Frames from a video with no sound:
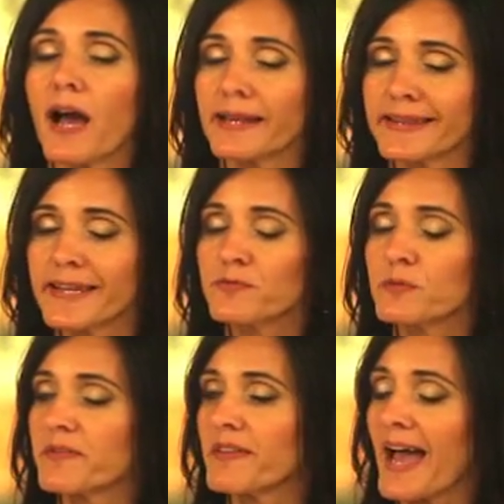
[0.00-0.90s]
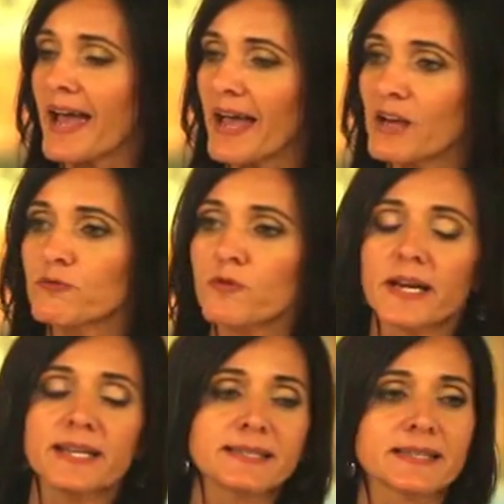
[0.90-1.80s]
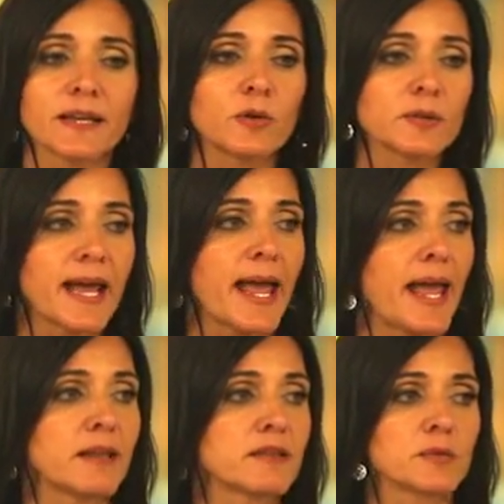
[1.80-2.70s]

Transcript: I lived with that every single day.